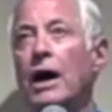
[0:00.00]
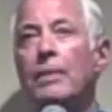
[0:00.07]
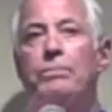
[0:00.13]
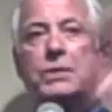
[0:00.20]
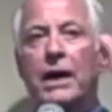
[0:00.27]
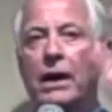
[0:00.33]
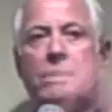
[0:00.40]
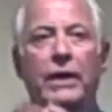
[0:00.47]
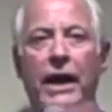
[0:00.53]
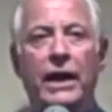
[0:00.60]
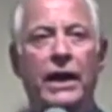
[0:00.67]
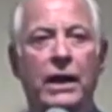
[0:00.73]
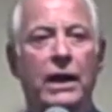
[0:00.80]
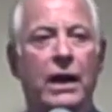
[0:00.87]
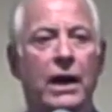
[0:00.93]
up, down,
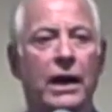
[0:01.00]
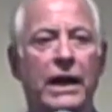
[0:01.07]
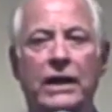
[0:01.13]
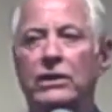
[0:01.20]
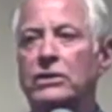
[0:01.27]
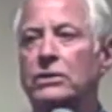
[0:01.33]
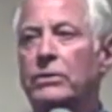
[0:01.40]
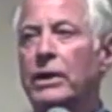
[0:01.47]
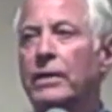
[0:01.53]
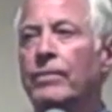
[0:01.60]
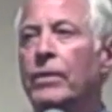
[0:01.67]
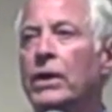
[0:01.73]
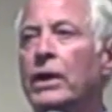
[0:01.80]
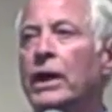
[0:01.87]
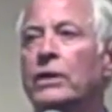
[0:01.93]
any industry.
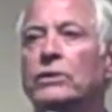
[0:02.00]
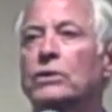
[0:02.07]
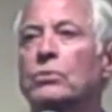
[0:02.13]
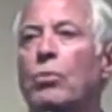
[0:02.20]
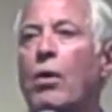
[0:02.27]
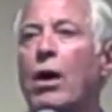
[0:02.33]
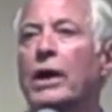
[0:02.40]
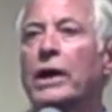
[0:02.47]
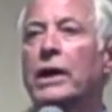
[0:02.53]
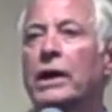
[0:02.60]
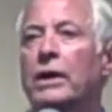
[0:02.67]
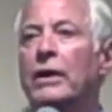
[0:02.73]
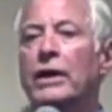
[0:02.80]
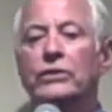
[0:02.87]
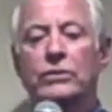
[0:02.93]
He could just walk
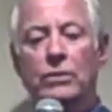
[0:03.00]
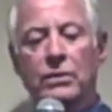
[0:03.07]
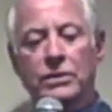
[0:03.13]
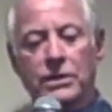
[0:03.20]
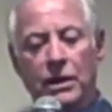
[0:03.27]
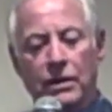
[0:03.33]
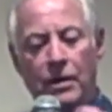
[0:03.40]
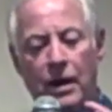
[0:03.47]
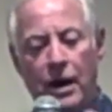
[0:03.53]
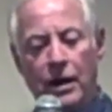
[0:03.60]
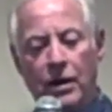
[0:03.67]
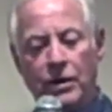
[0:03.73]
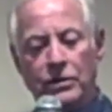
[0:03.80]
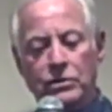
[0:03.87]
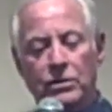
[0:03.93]
in. As soon as he could
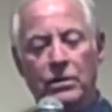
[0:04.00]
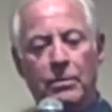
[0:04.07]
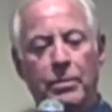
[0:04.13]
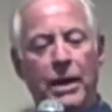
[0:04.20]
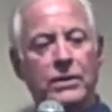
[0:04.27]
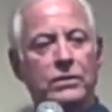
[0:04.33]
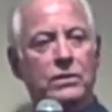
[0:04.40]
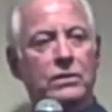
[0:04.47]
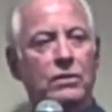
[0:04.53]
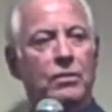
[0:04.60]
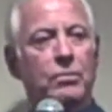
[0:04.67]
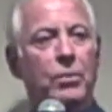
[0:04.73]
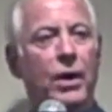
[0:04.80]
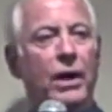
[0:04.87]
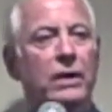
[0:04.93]
understood the basics of
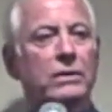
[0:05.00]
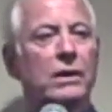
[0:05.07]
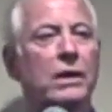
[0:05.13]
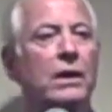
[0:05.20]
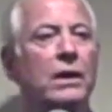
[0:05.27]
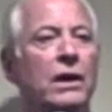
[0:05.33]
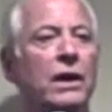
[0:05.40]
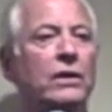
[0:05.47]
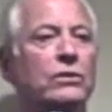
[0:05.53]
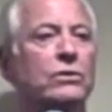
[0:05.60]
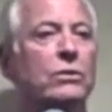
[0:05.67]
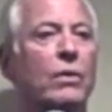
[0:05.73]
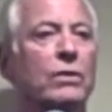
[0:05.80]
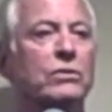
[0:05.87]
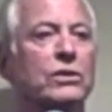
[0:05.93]
the product, he could
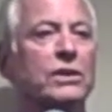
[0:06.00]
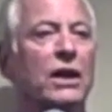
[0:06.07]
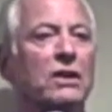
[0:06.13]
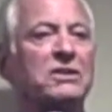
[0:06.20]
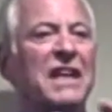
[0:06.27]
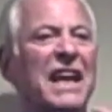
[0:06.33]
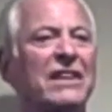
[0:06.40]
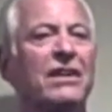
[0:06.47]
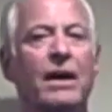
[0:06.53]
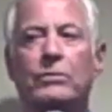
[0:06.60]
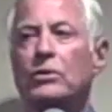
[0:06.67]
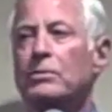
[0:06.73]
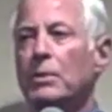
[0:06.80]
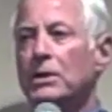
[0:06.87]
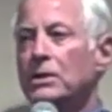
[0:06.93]
just go out and sell 10 times
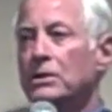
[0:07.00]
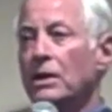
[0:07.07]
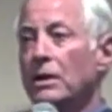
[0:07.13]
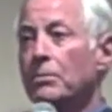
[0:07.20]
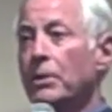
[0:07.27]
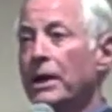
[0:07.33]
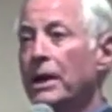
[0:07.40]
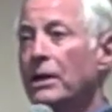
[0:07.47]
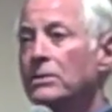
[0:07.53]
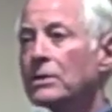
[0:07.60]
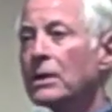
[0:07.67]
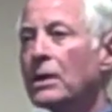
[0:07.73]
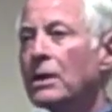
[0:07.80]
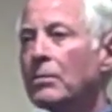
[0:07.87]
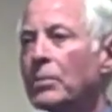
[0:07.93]
as much as anybody else
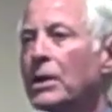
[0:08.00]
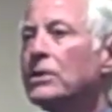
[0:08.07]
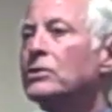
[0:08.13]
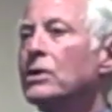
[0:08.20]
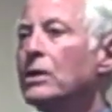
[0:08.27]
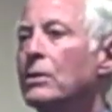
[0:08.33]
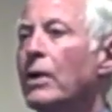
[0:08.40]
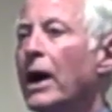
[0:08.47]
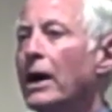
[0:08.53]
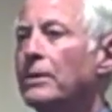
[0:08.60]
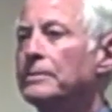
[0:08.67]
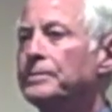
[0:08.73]
because he knew how.